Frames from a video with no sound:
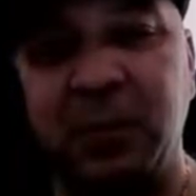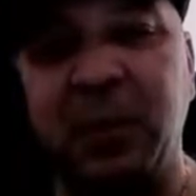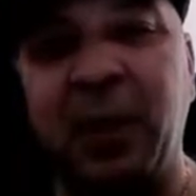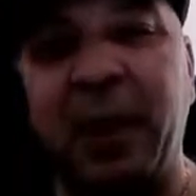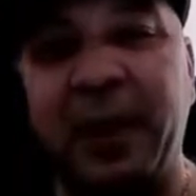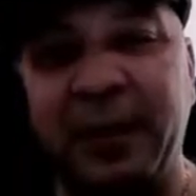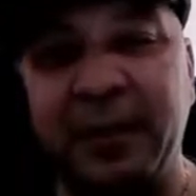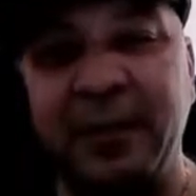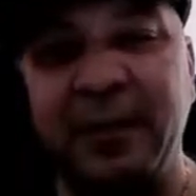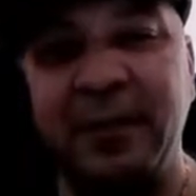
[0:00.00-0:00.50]

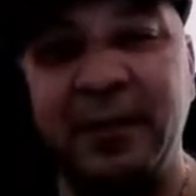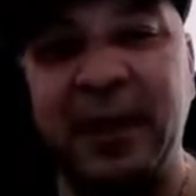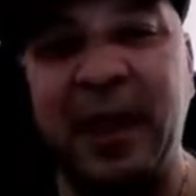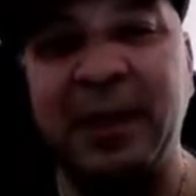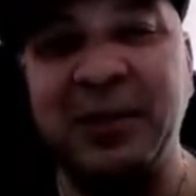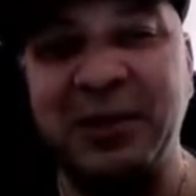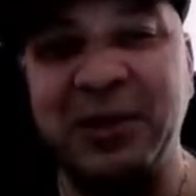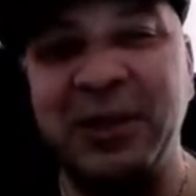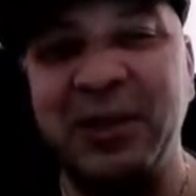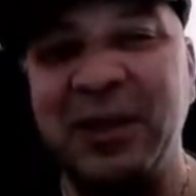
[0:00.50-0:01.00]
Right.
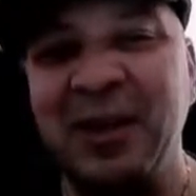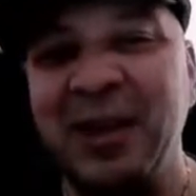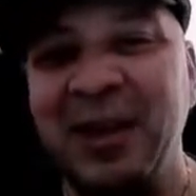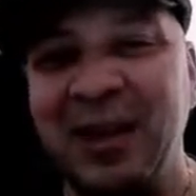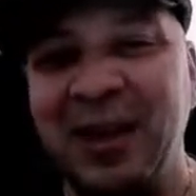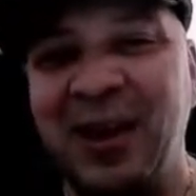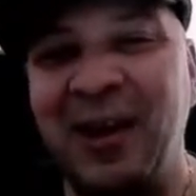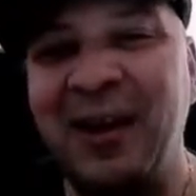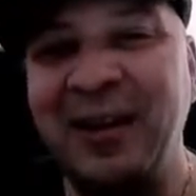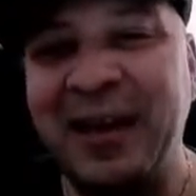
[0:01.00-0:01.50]
Gotcha.
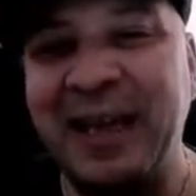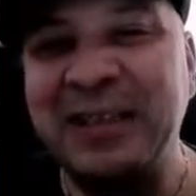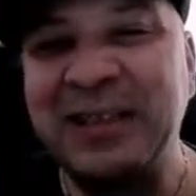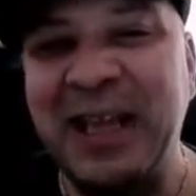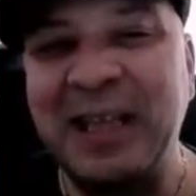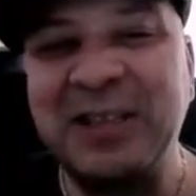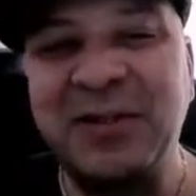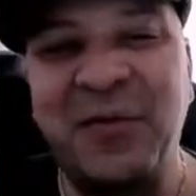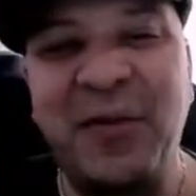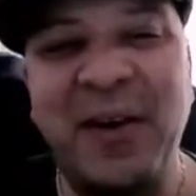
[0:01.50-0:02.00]
All right,
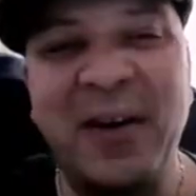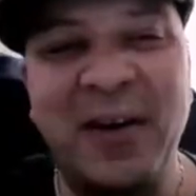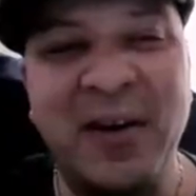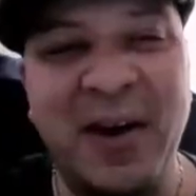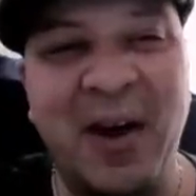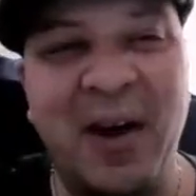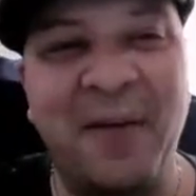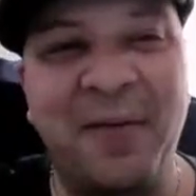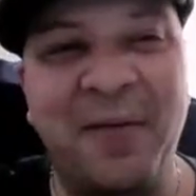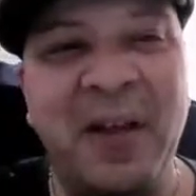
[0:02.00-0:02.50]
that's fair
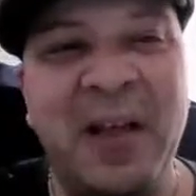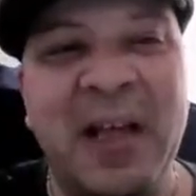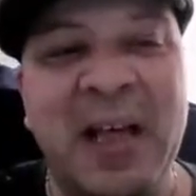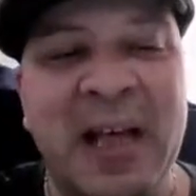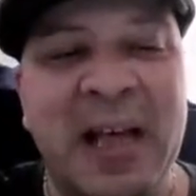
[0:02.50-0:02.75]
enough.